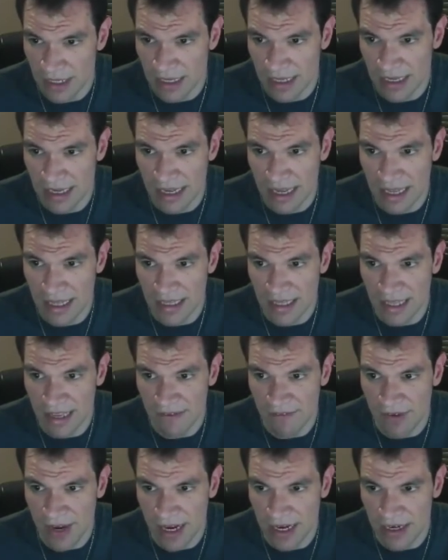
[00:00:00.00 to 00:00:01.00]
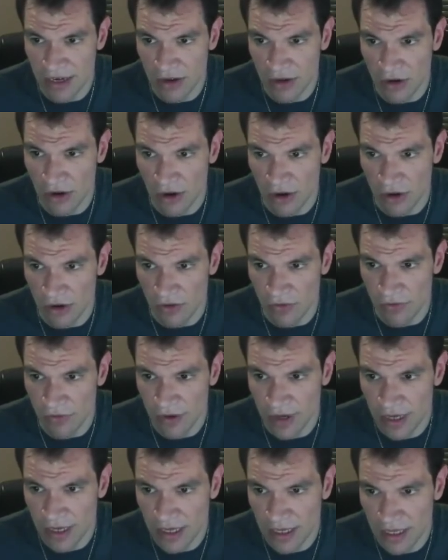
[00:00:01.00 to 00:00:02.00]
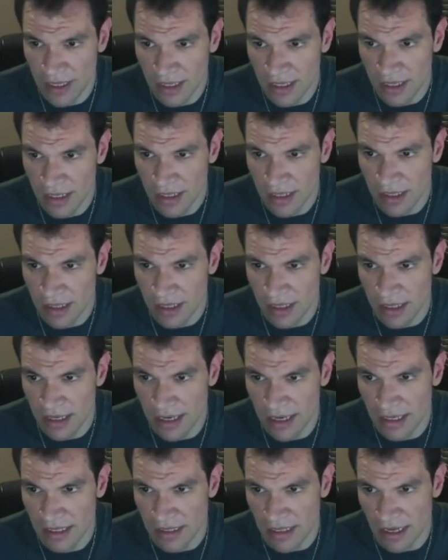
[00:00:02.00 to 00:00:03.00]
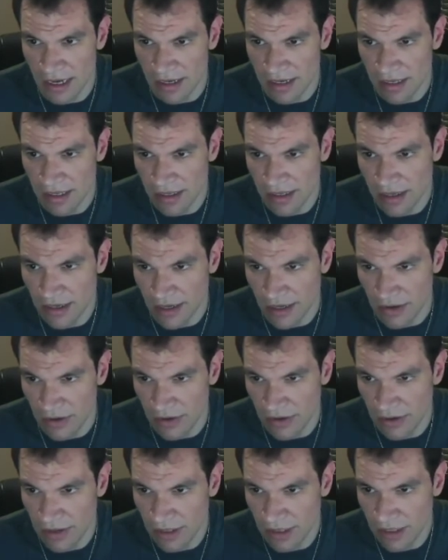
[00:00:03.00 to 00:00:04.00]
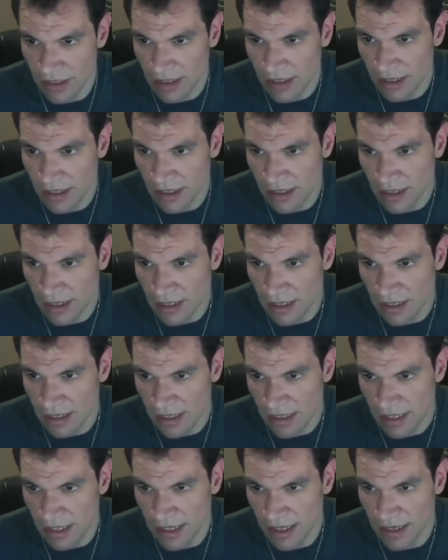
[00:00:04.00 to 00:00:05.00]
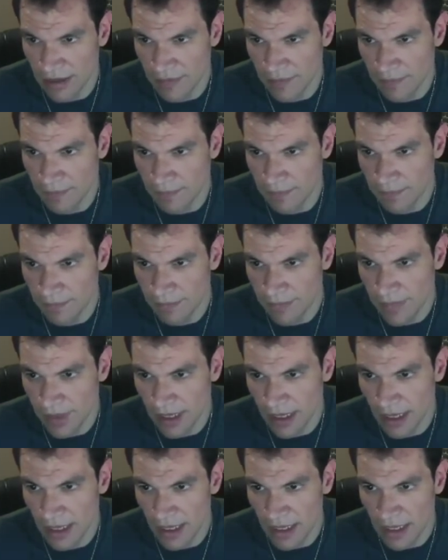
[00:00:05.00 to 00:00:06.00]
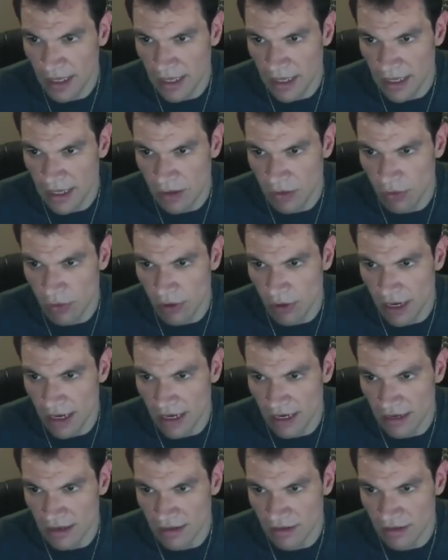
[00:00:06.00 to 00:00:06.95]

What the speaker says: get the value of d that is here. D equals